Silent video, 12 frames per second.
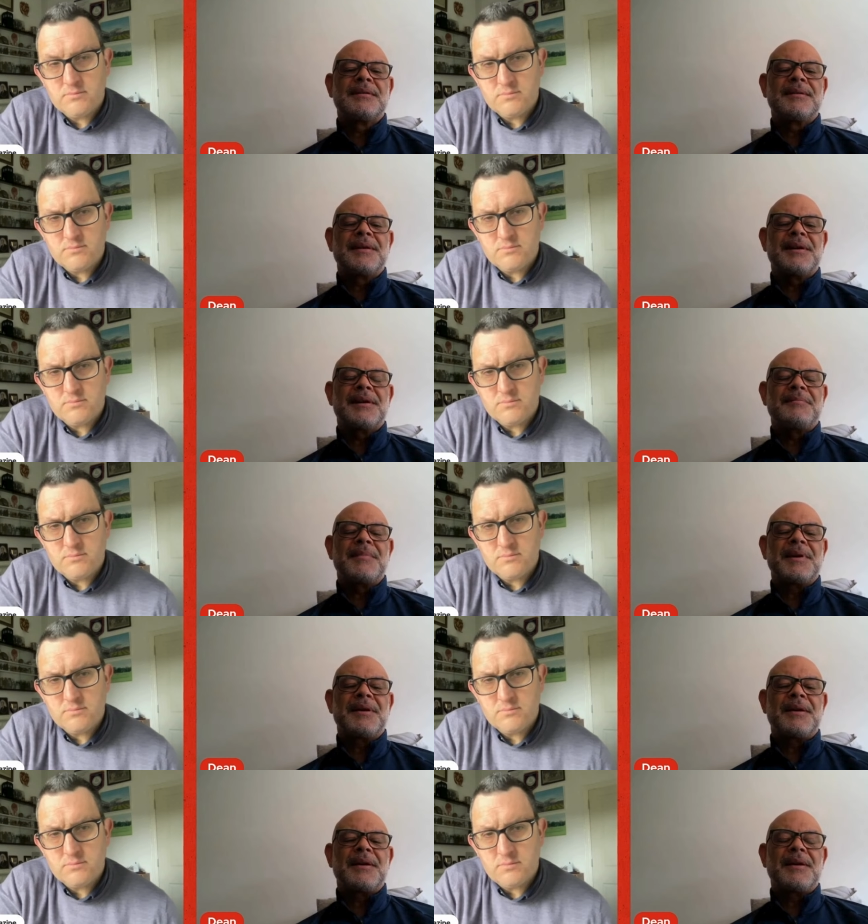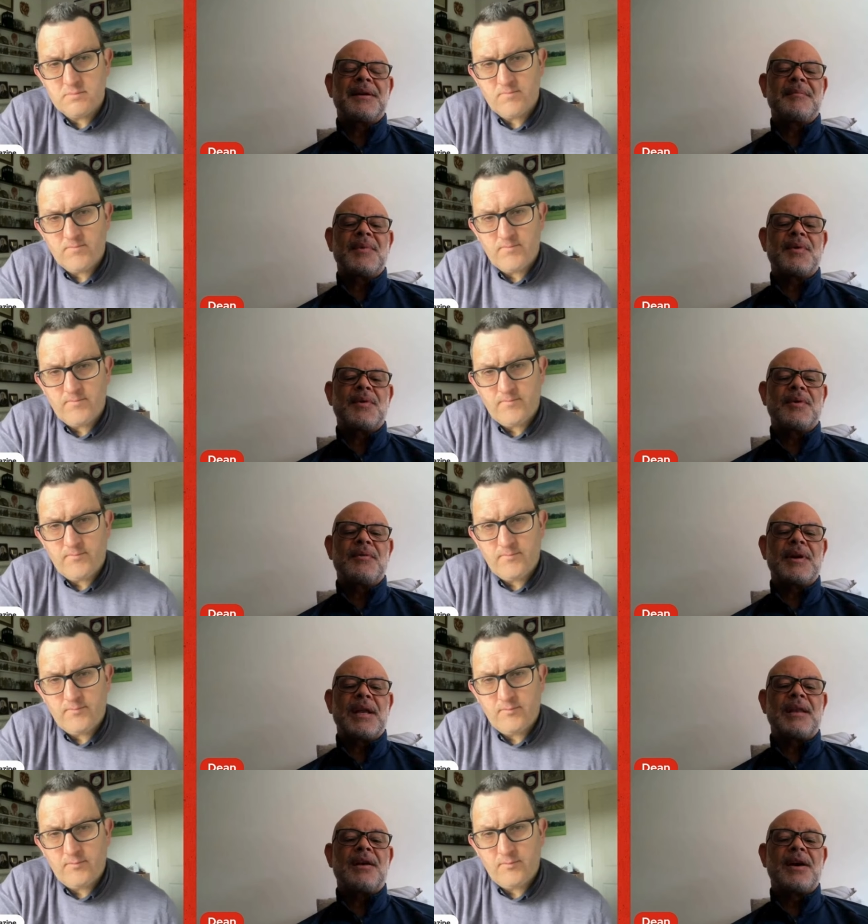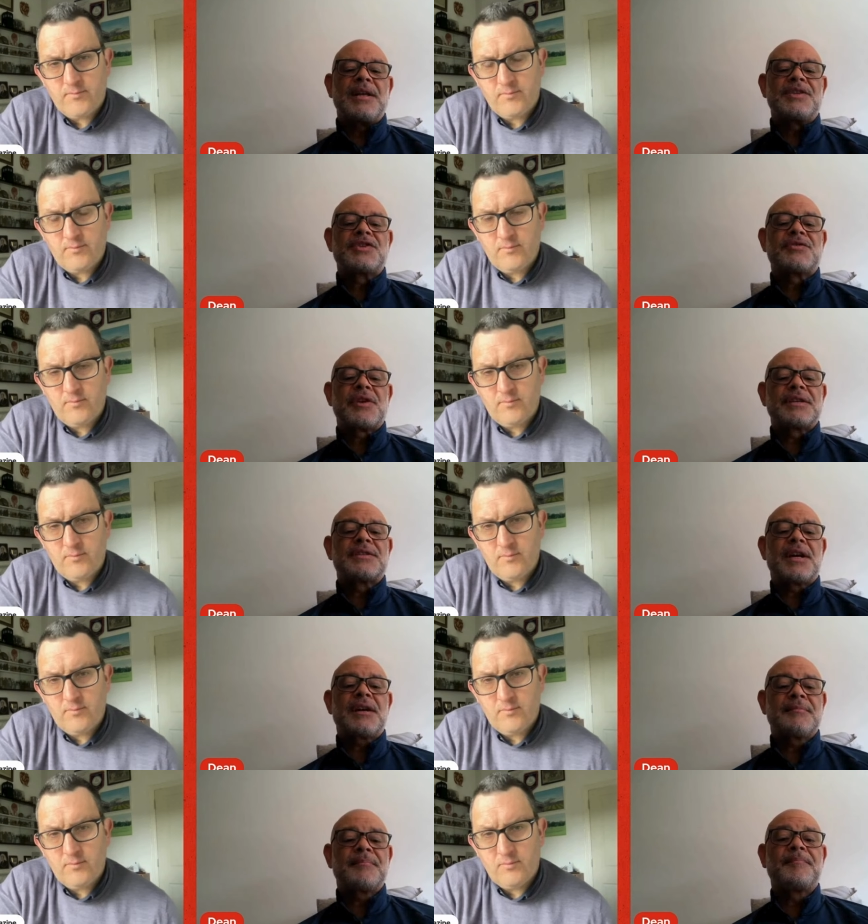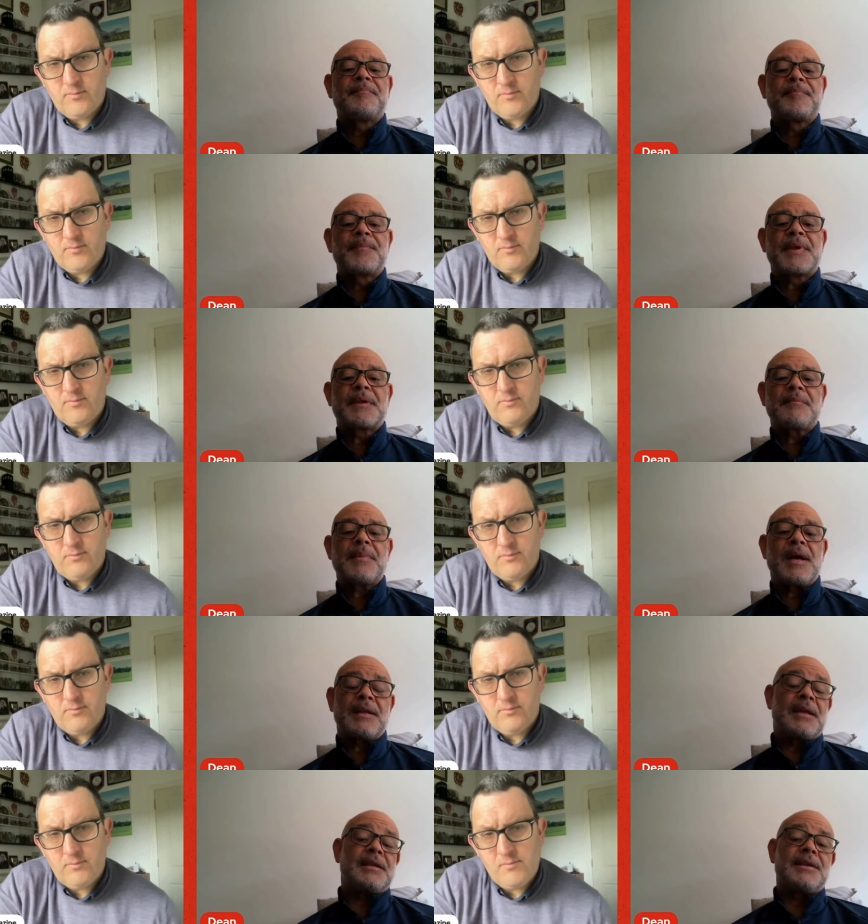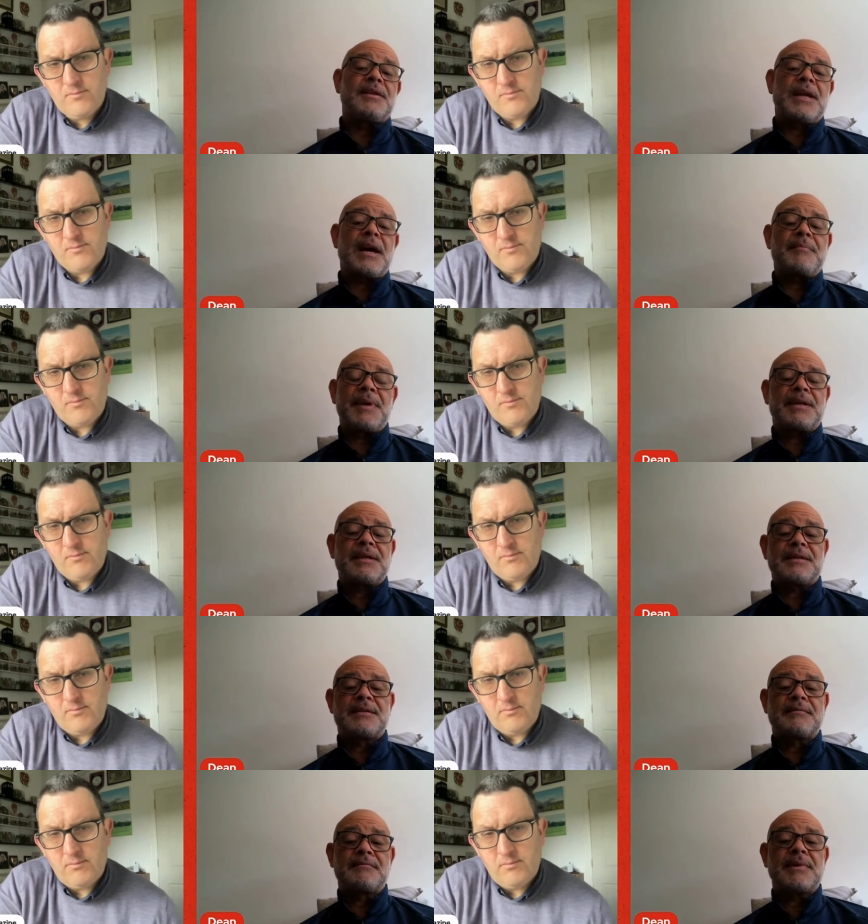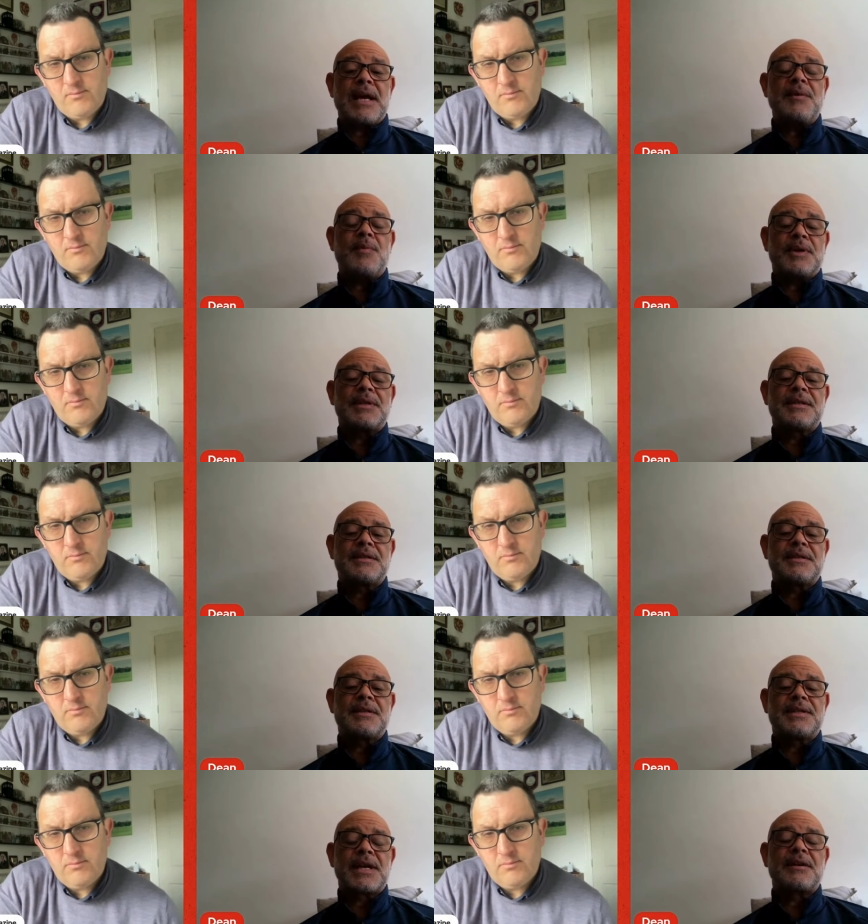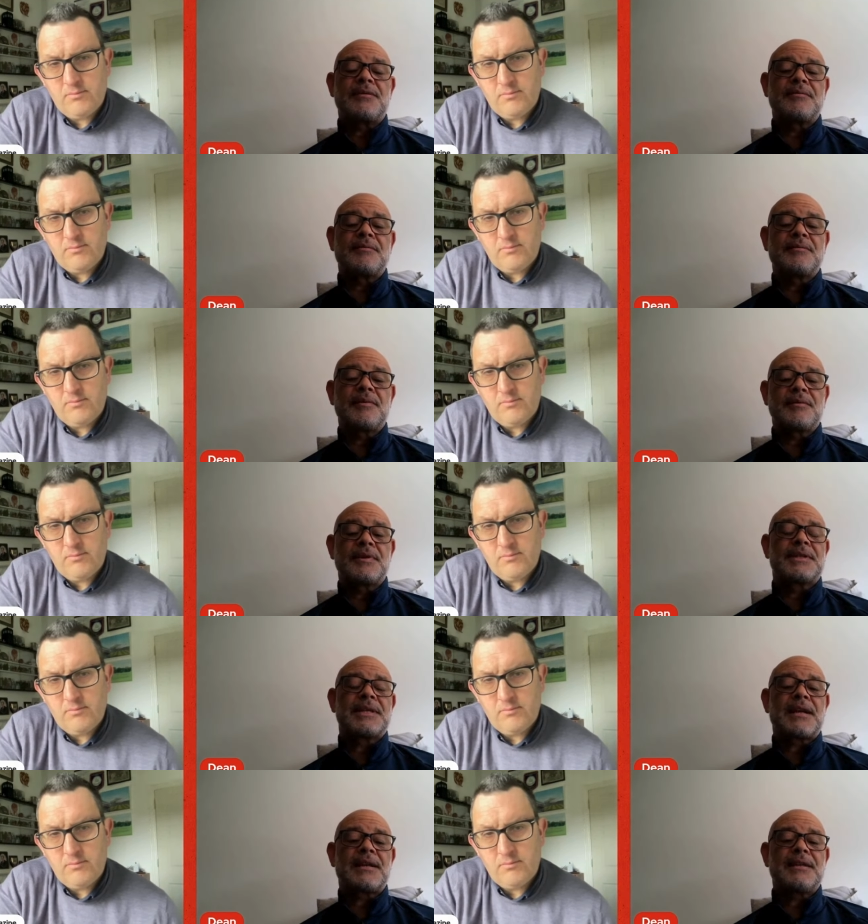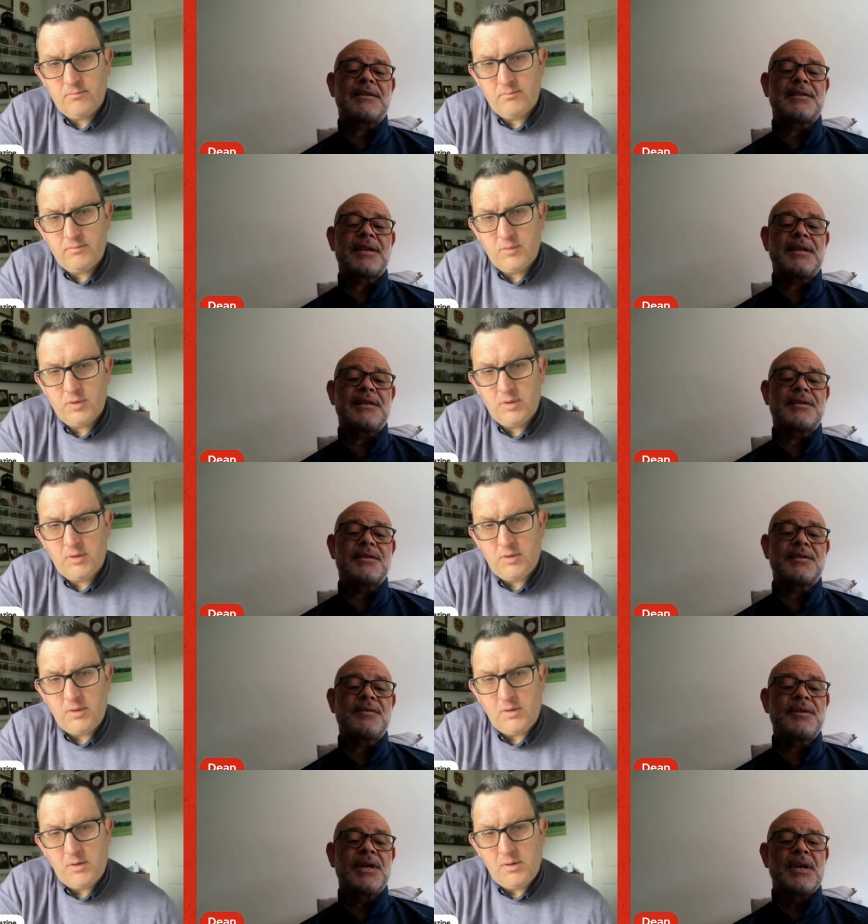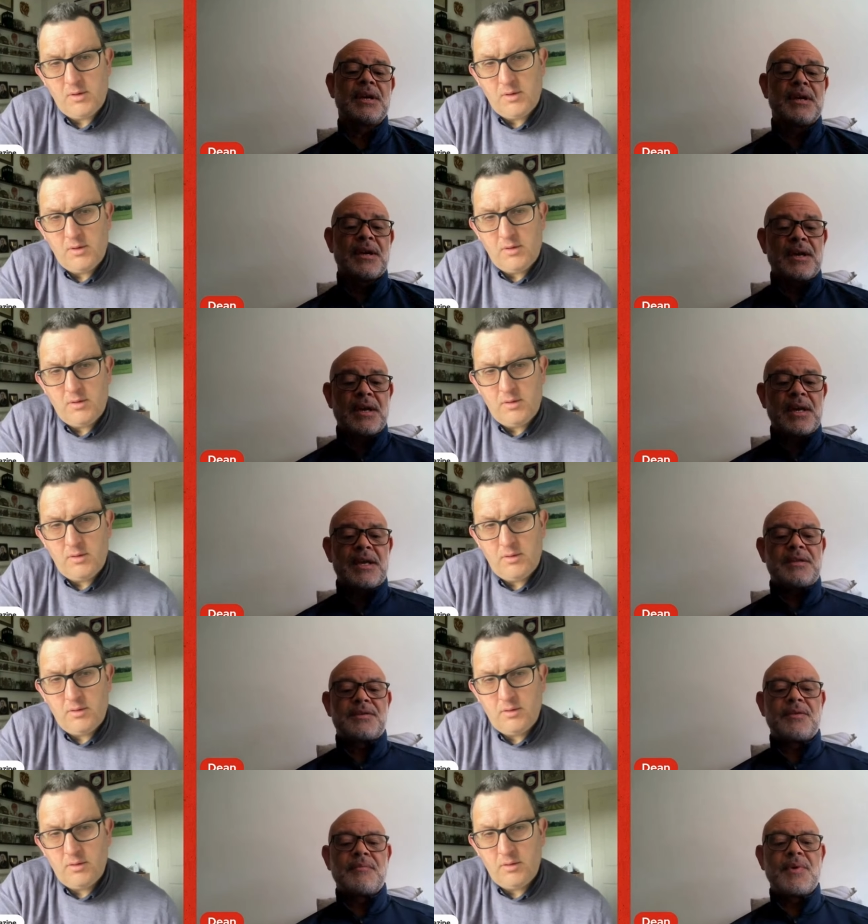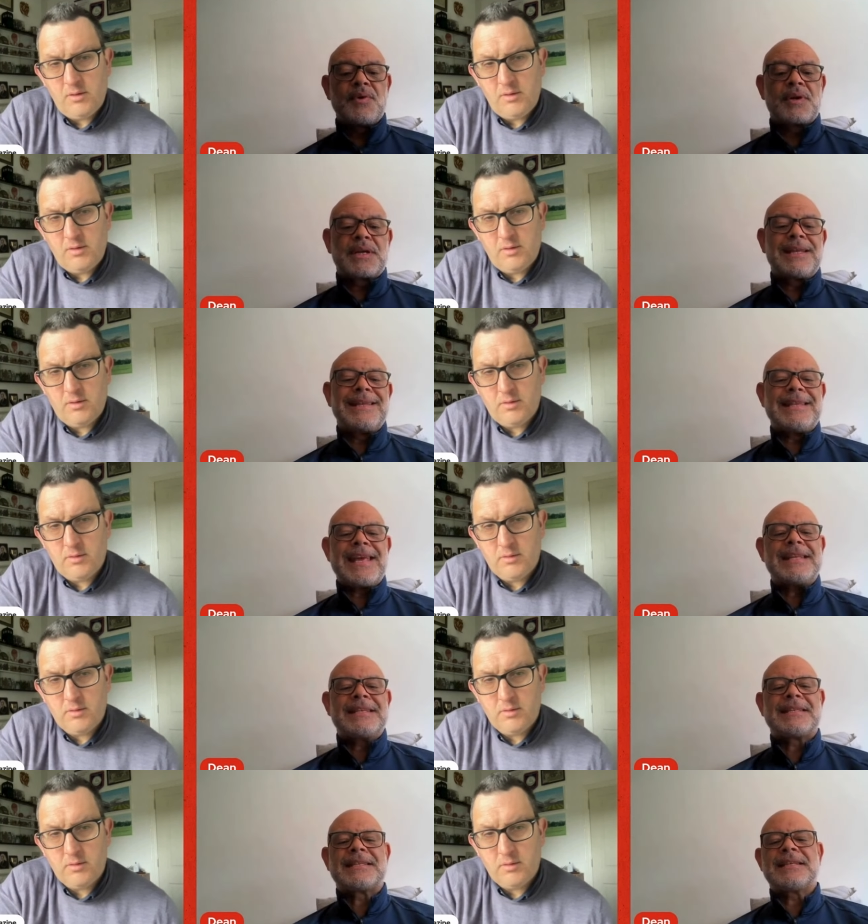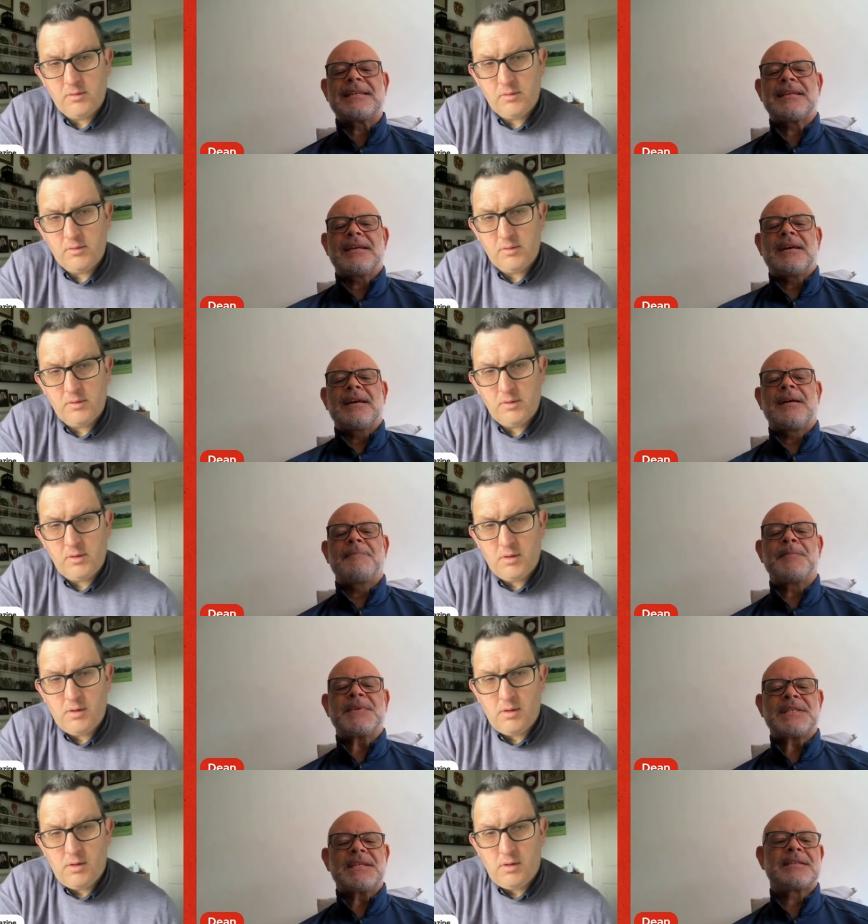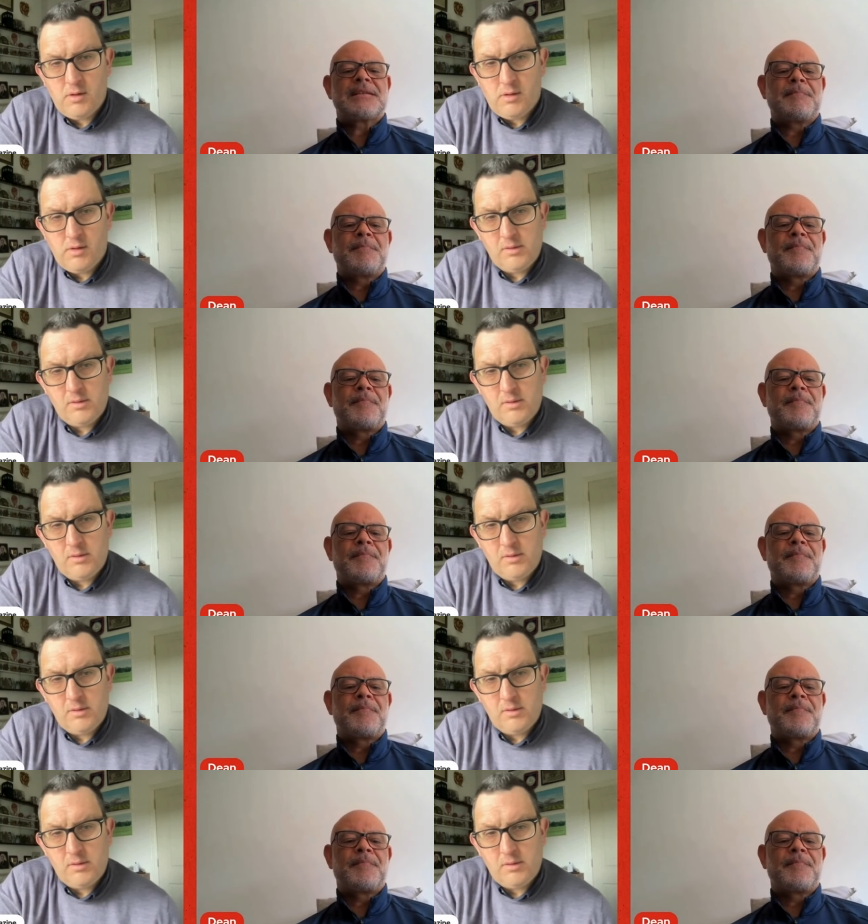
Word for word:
Speaker 1: a, a more aligned structure. Mm. they do that because they wanted to channel all the talent into into a more condensed um, system.